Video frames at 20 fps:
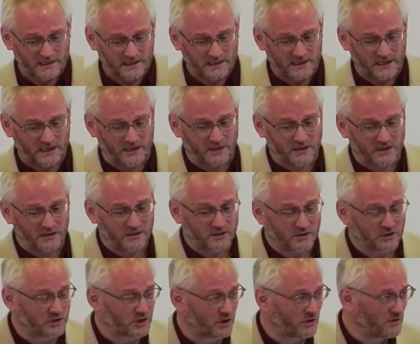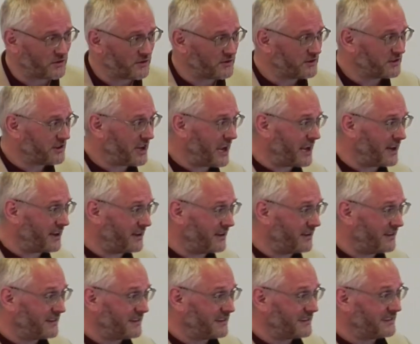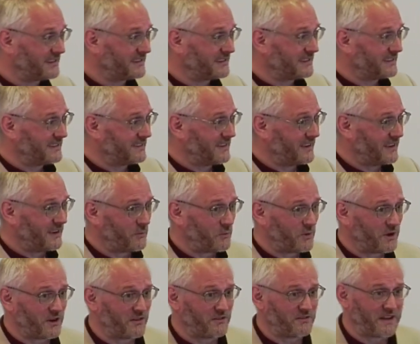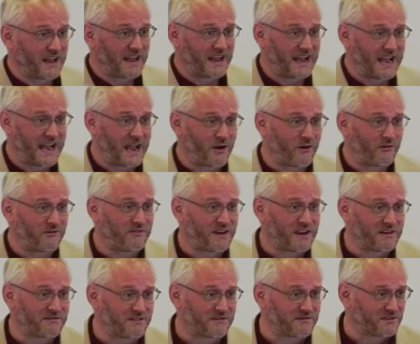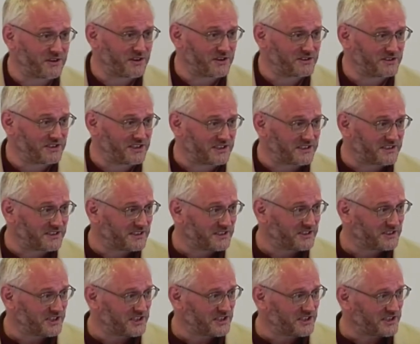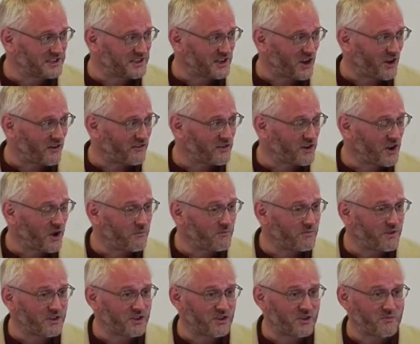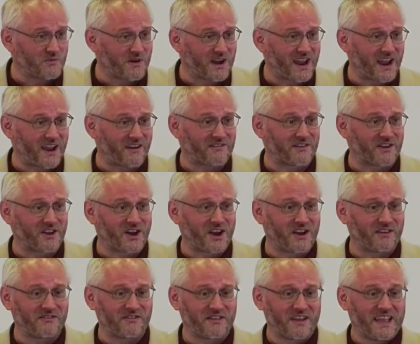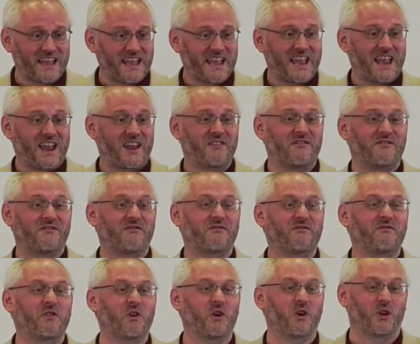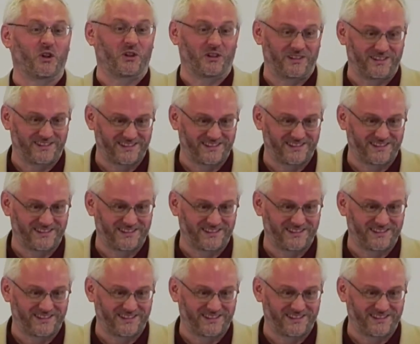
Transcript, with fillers: In John 10, one of our favorite verses, Jesus said, I've come that you might have life in full,